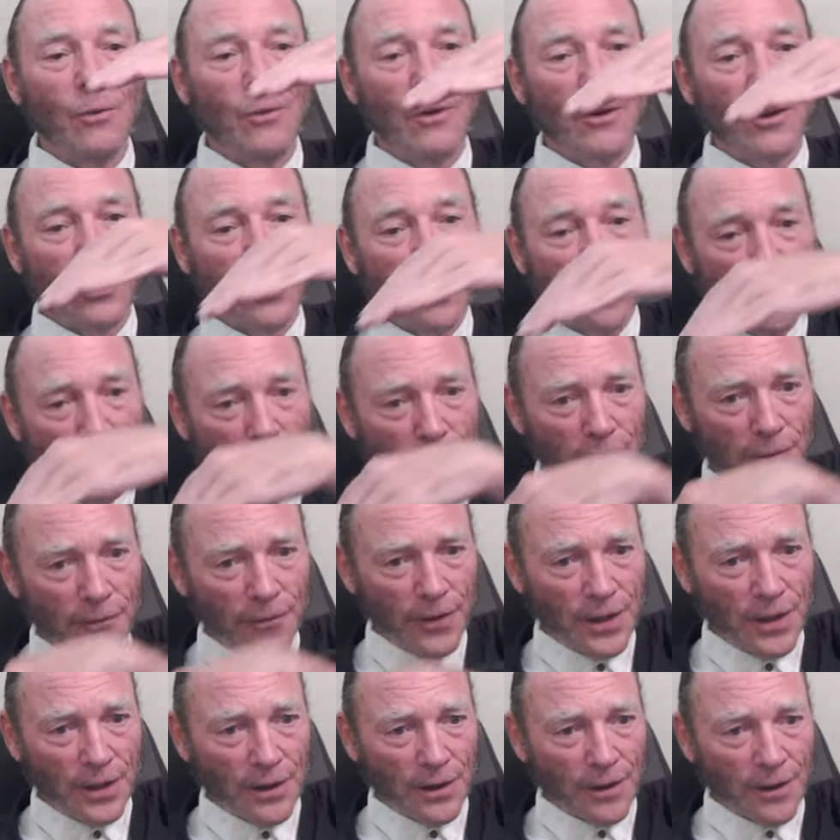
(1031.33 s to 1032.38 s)
curve
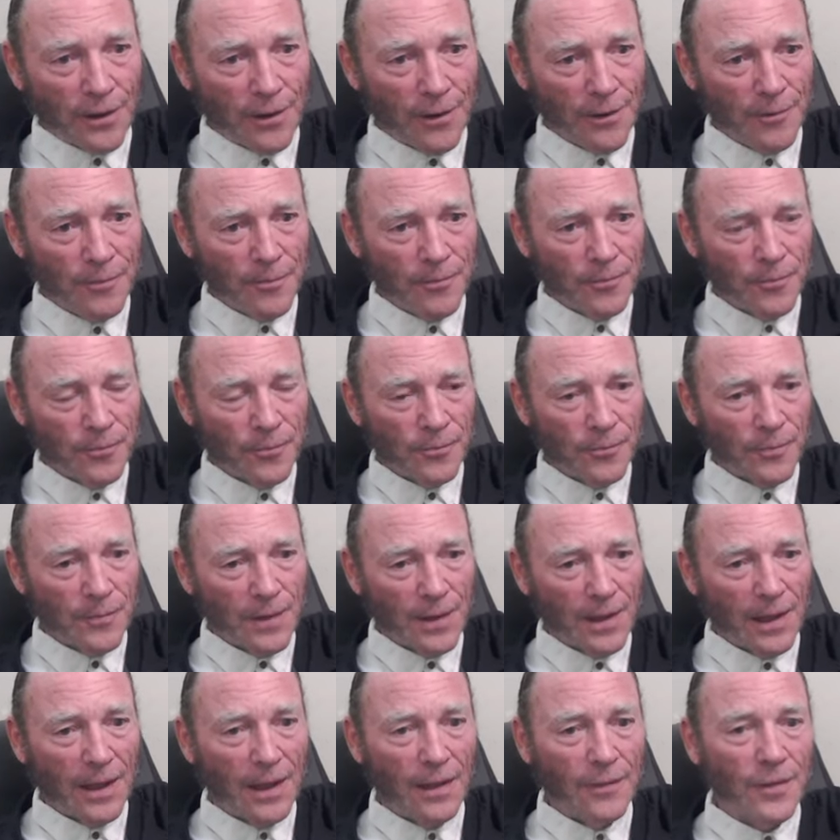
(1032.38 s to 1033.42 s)
here,
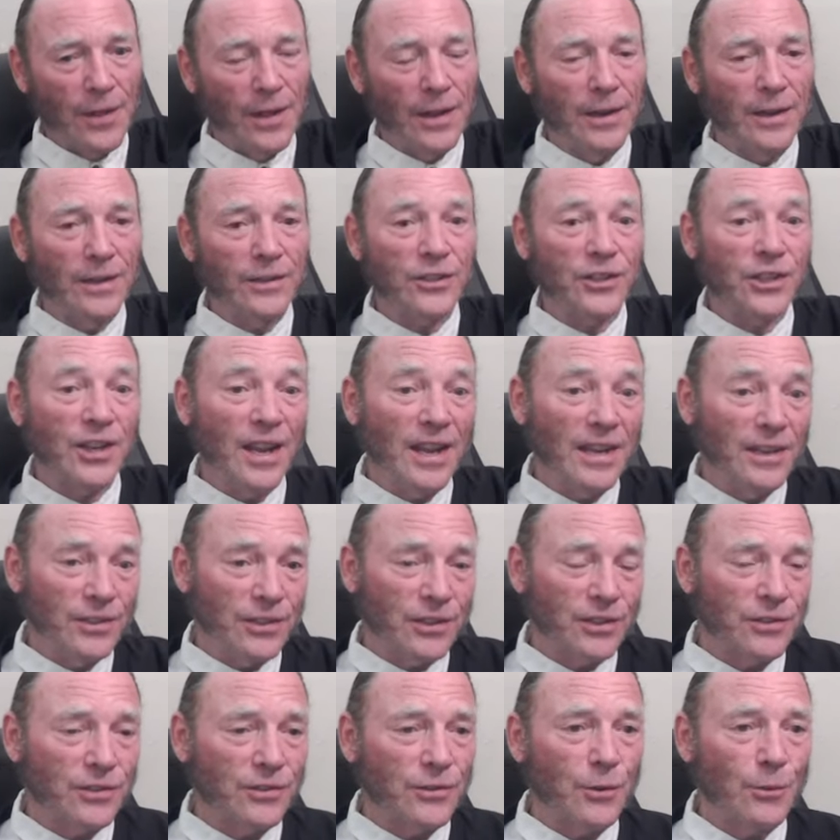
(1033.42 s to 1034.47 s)
and then it
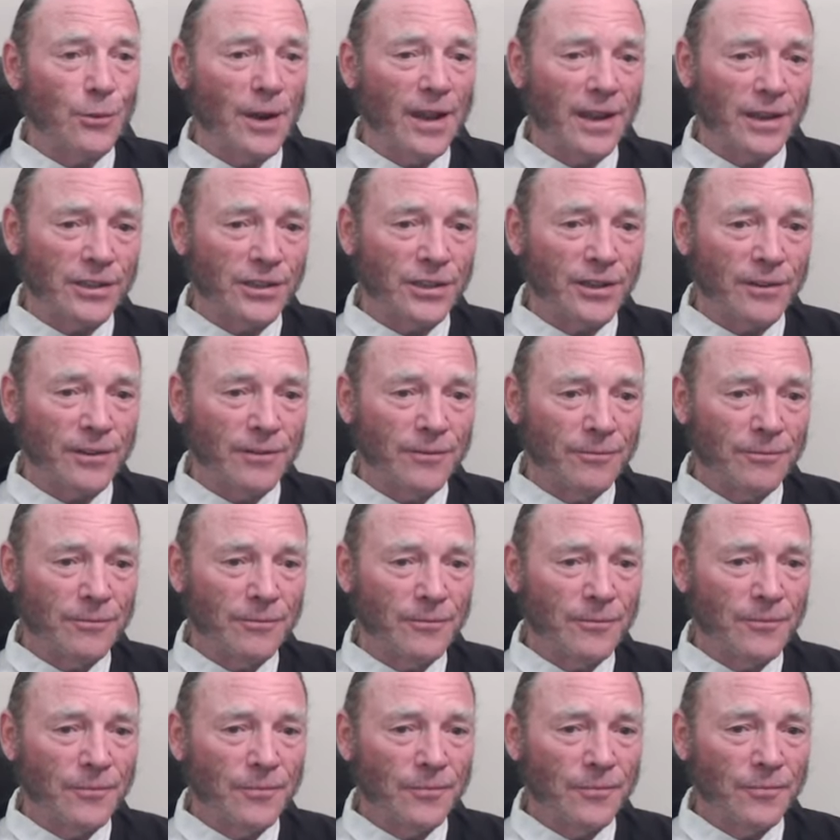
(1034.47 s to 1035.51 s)
changes direction,
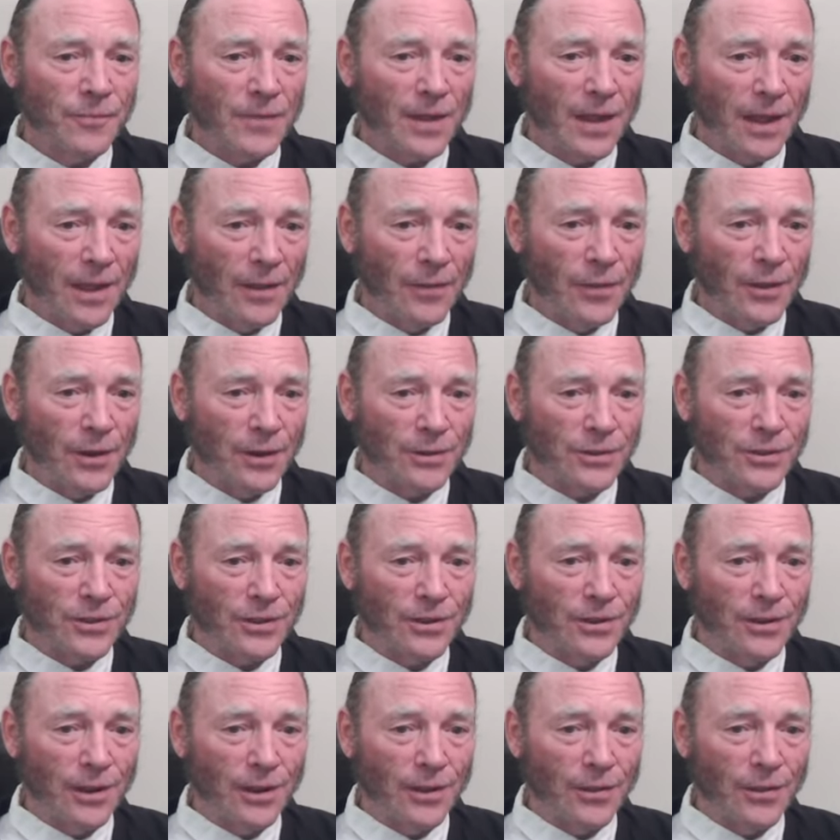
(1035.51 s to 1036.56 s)
and there's
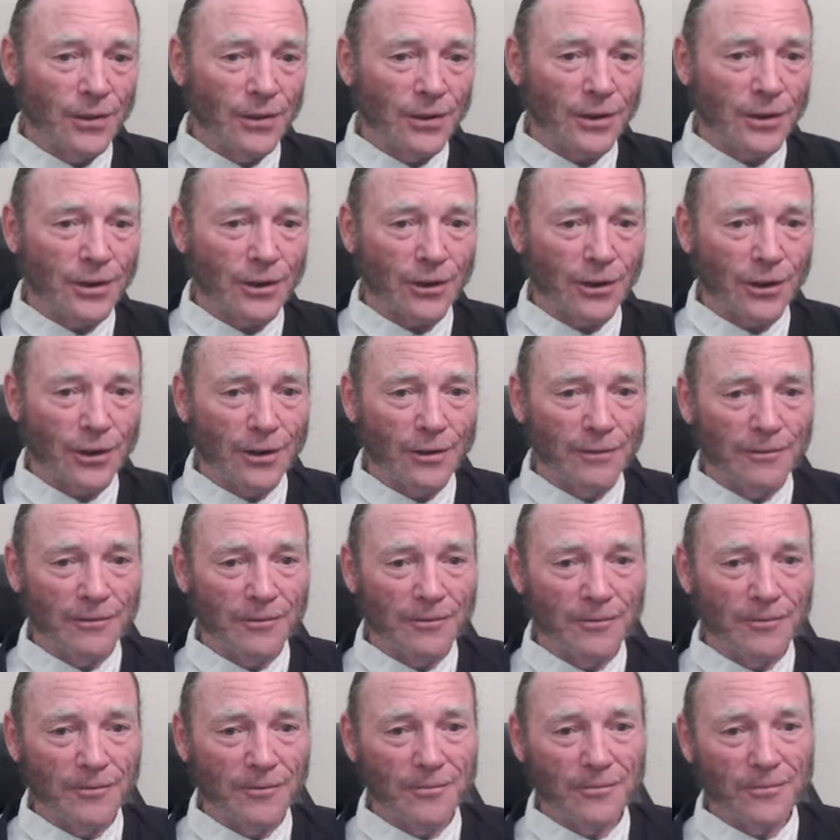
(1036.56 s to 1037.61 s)
another
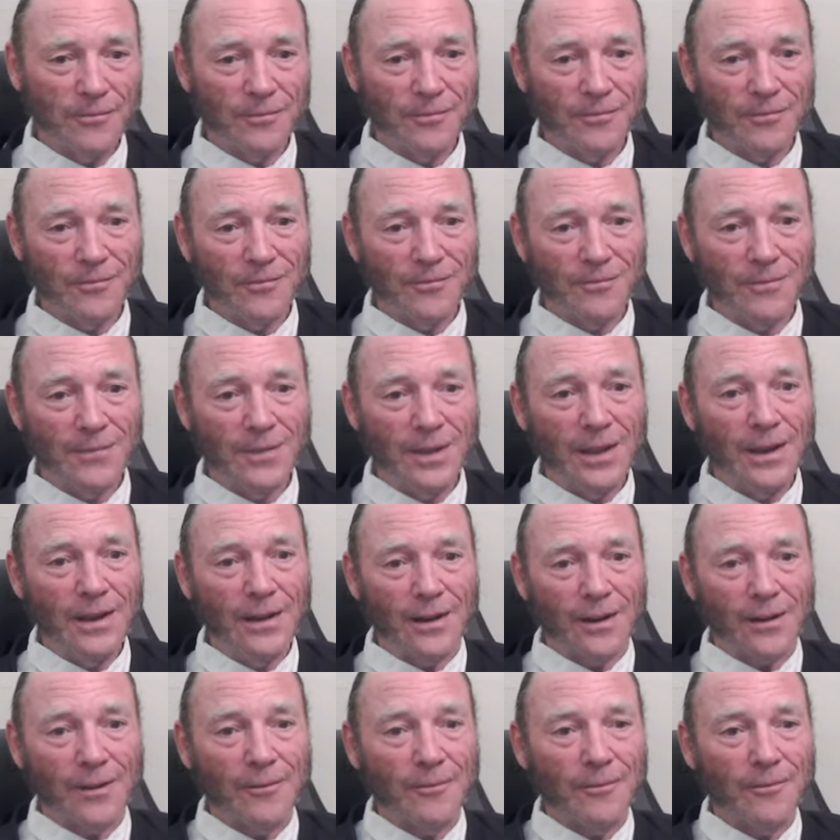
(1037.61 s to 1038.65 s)
curve
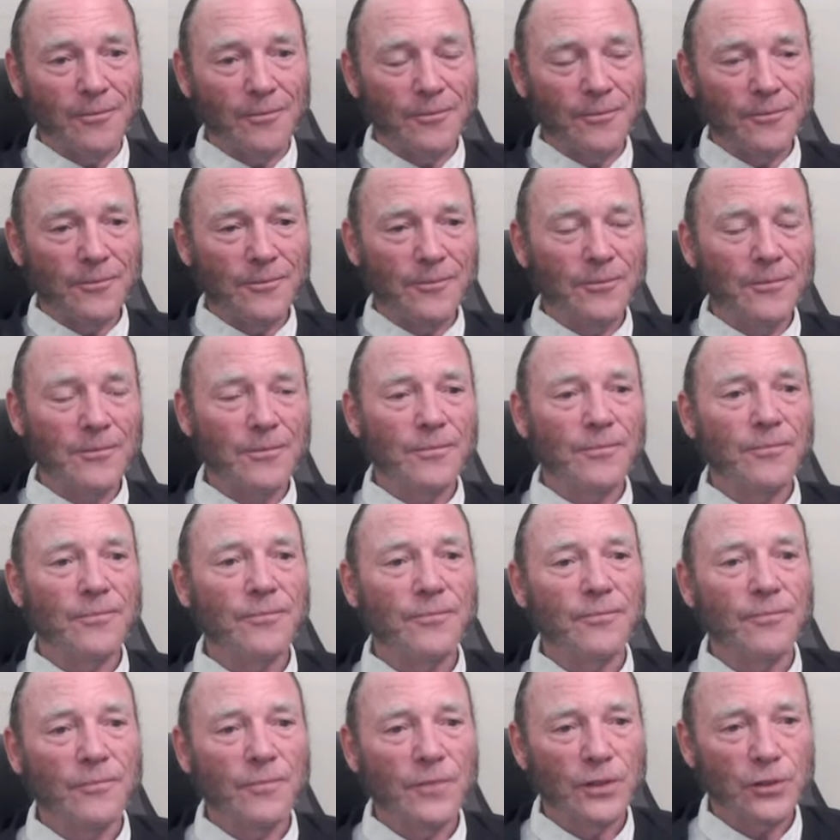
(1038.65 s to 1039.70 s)
here.
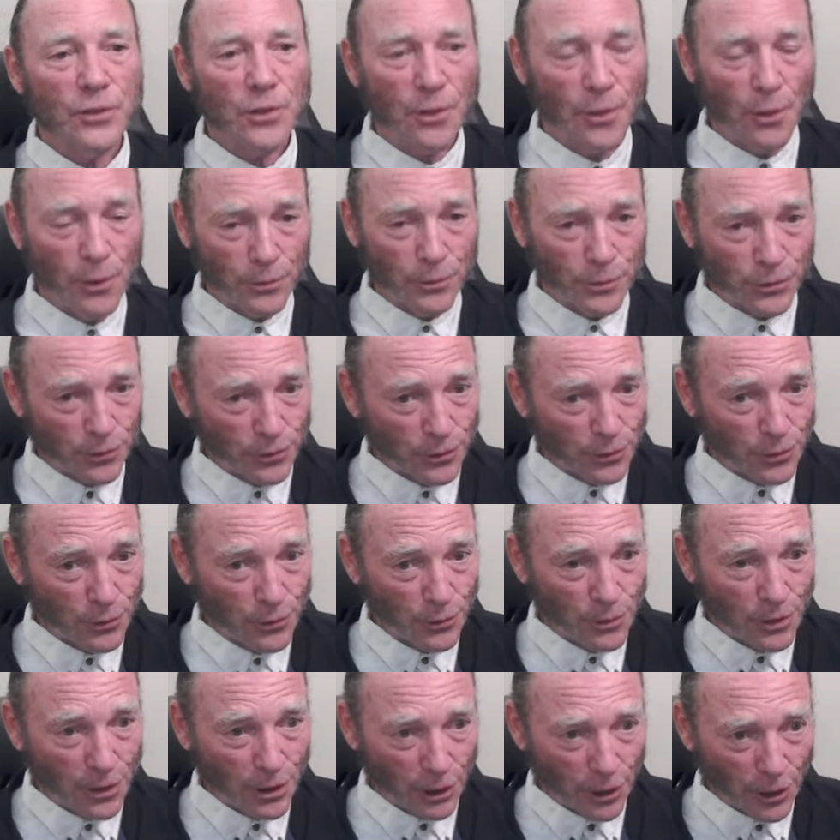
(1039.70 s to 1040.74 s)
So those are two
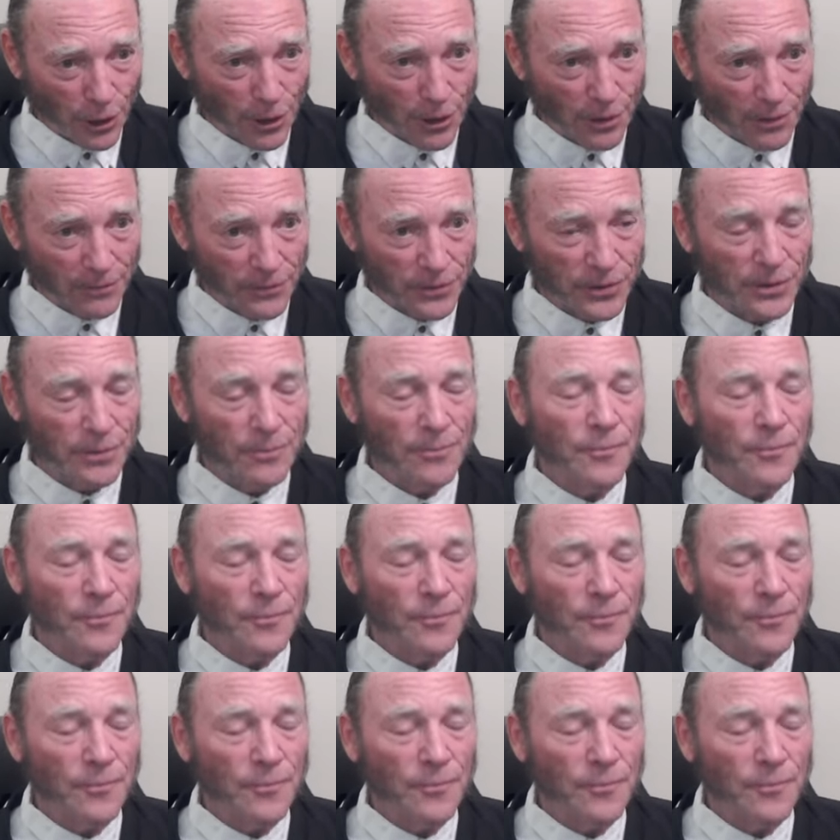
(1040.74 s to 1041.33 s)
curves,